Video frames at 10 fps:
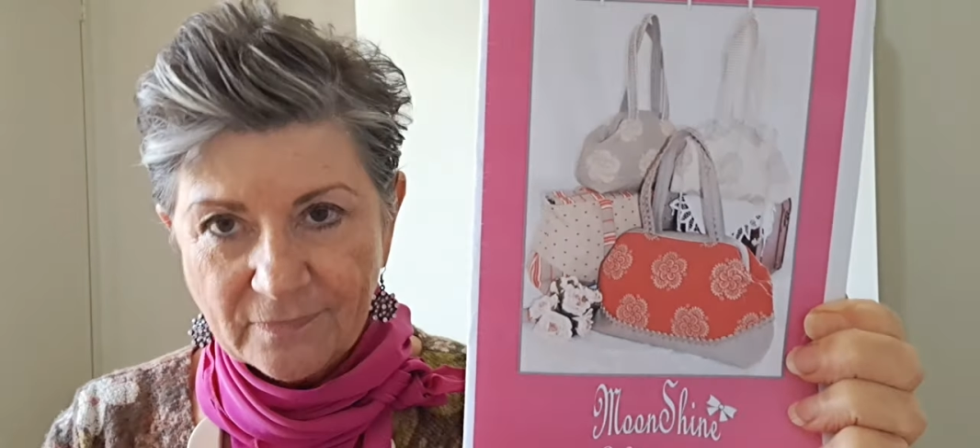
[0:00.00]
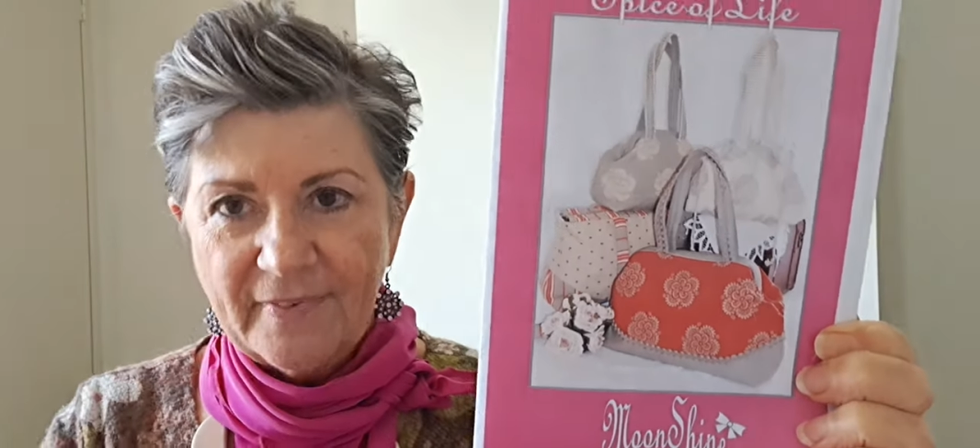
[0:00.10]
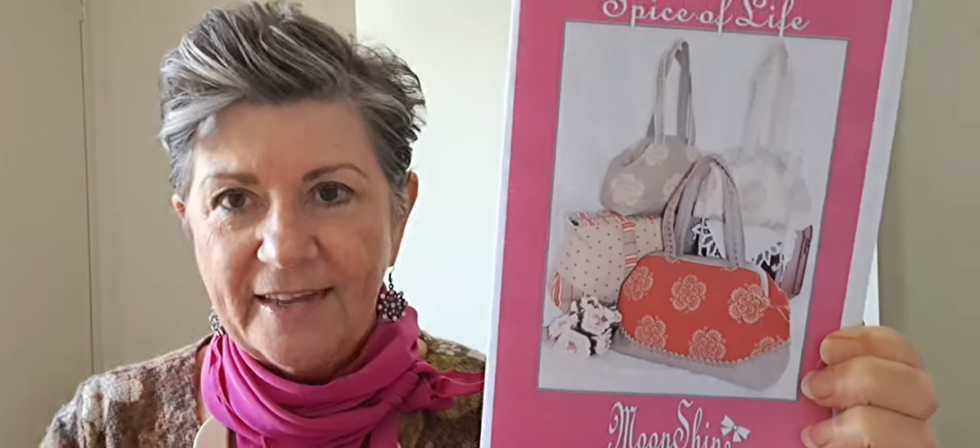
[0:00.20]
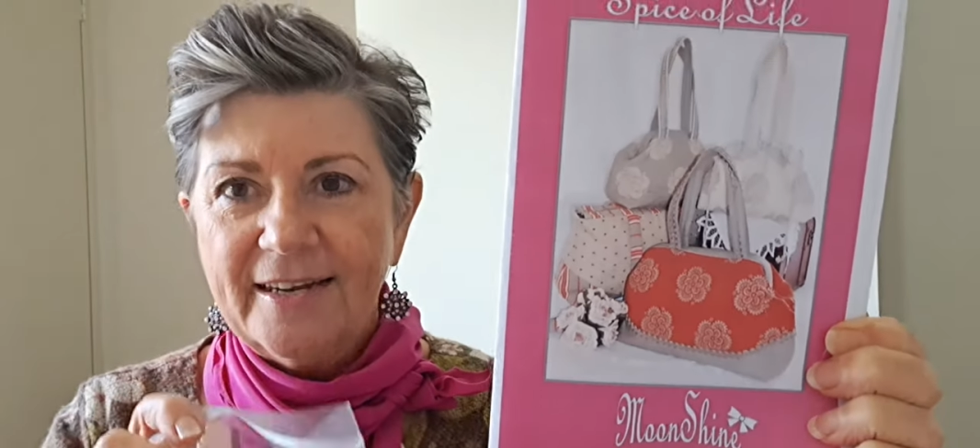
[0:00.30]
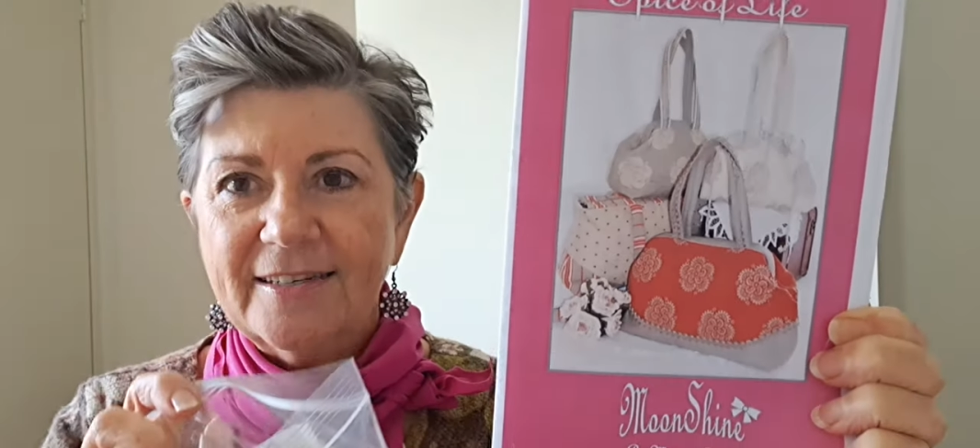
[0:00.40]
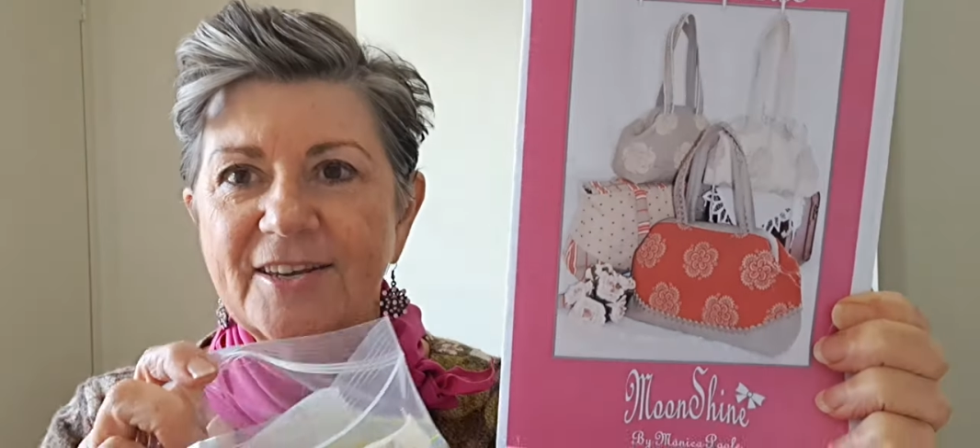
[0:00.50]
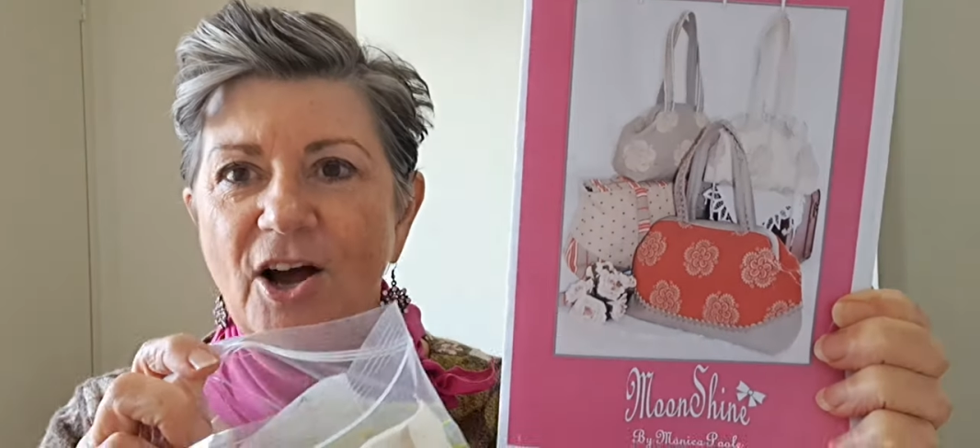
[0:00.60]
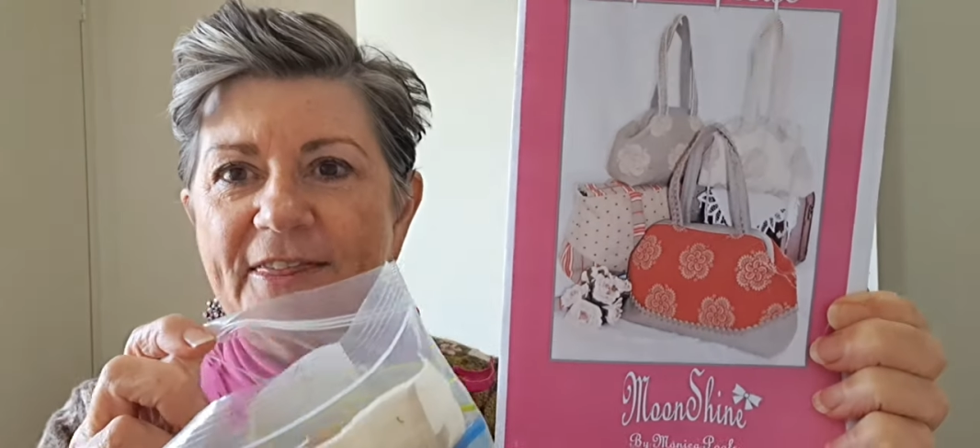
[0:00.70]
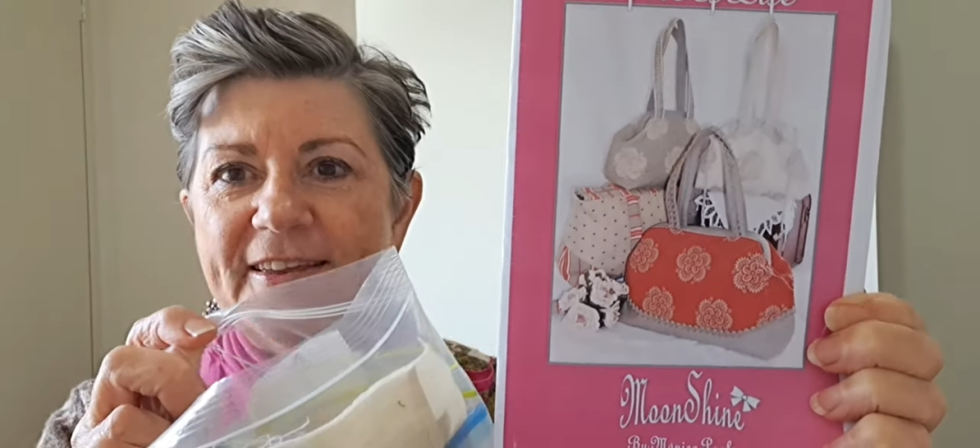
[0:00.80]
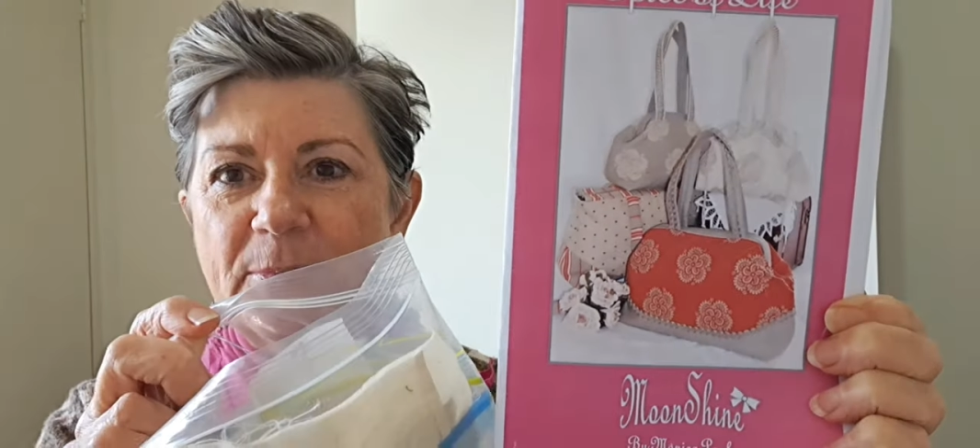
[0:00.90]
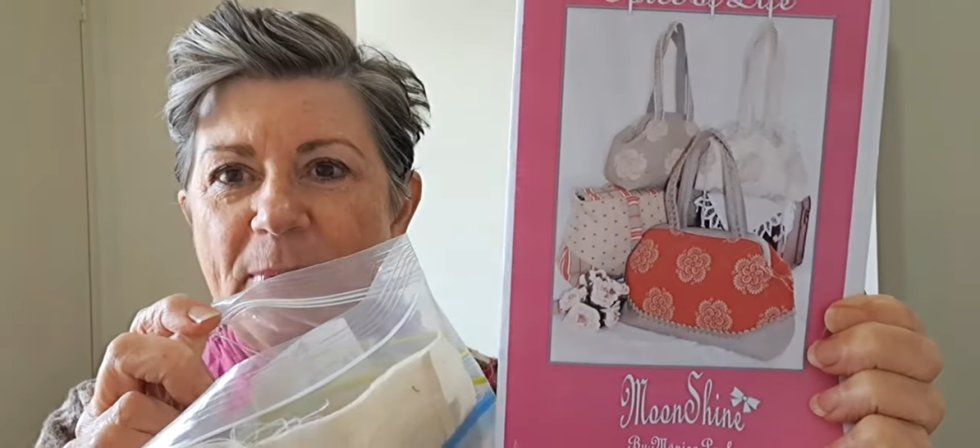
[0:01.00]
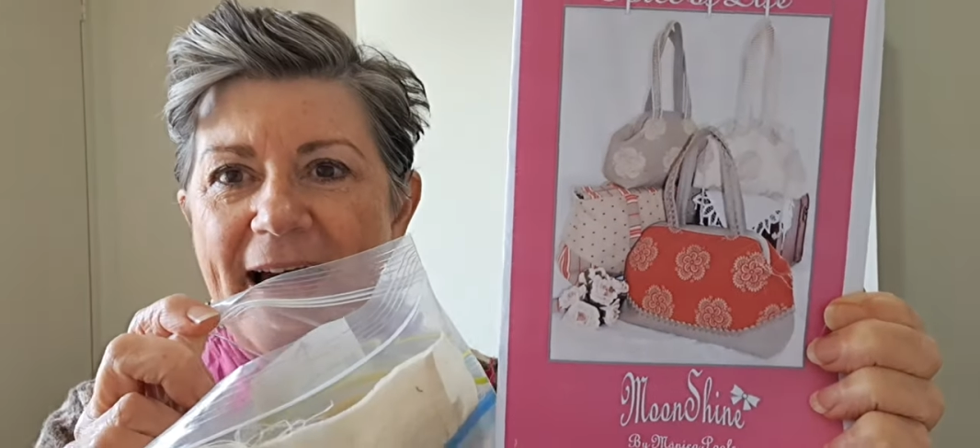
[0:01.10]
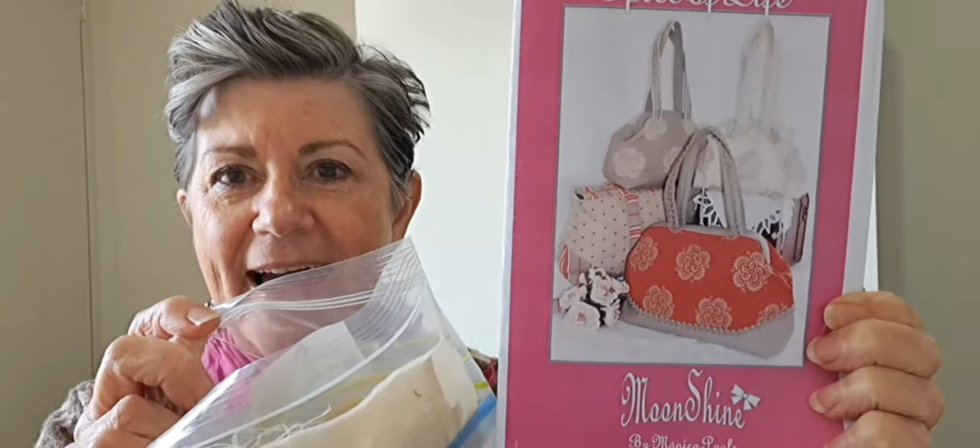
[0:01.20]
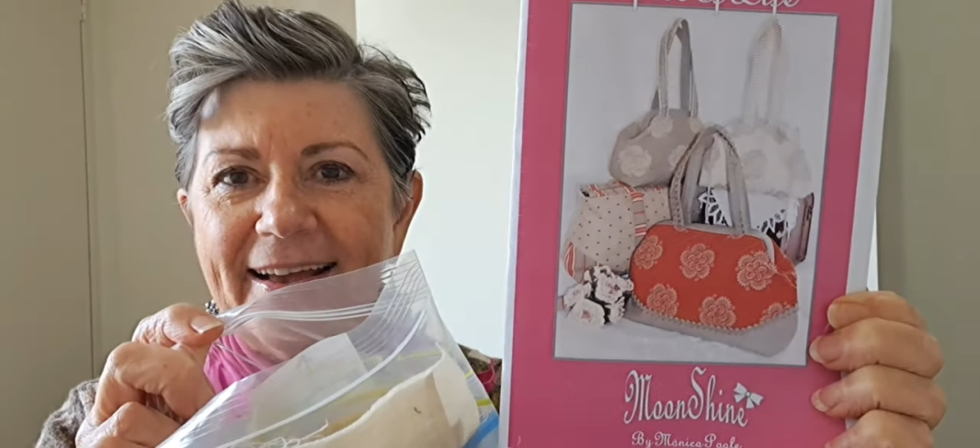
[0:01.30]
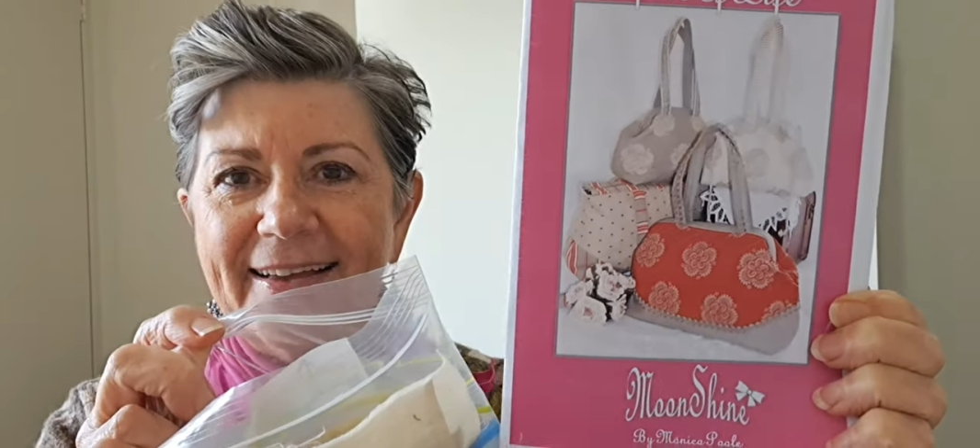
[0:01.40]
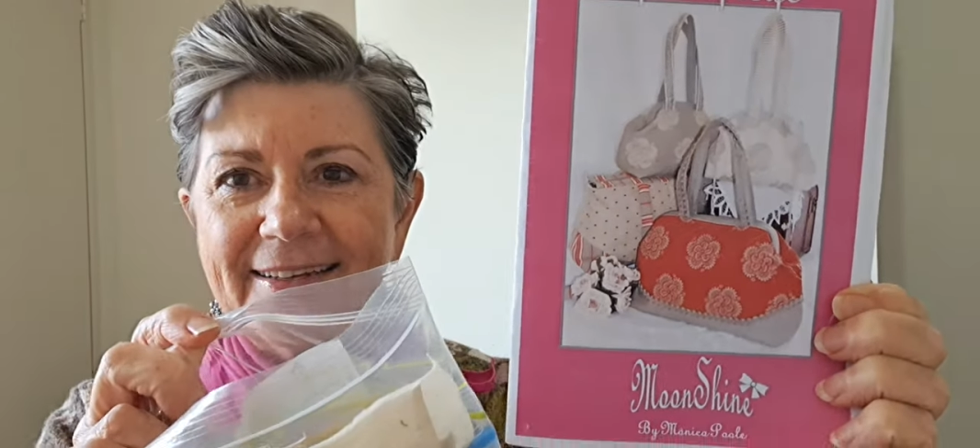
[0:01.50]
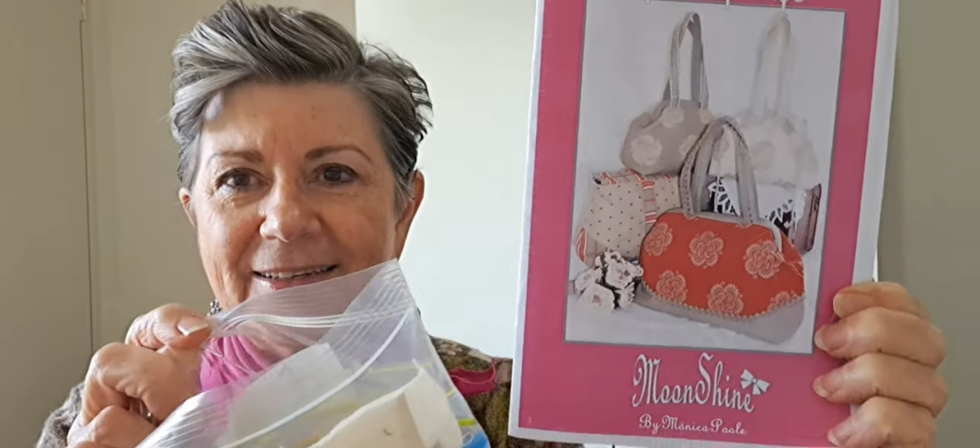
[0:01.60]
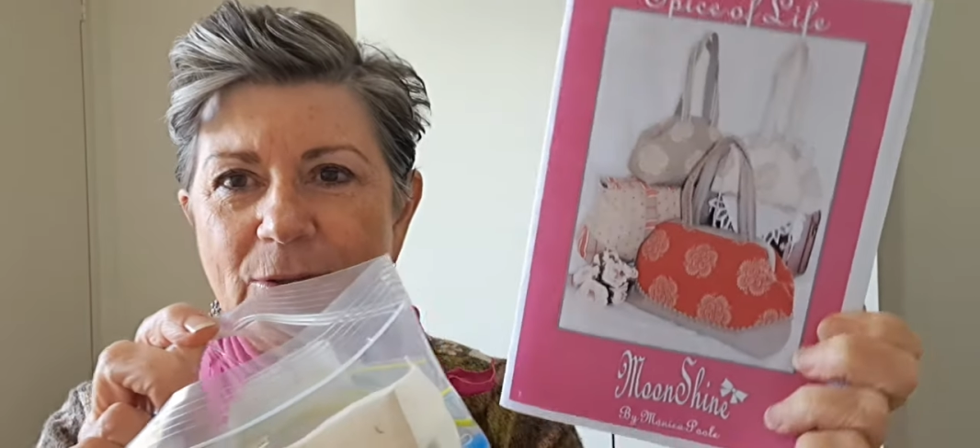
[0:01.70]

that inside this bag,